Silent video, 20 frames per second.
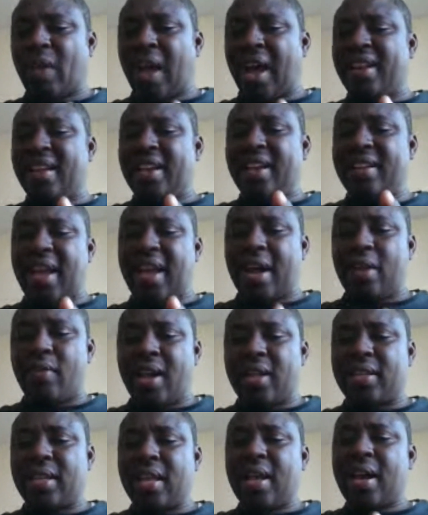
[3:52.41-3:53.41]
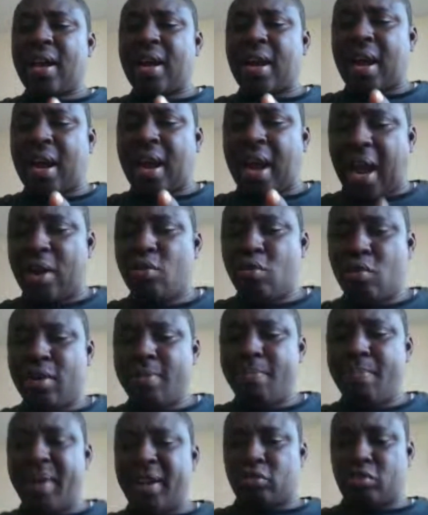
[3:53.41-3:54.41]
and indirect
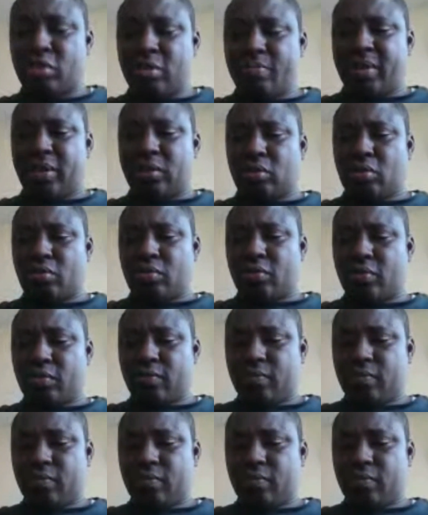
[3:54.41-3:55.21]
calorimetry method.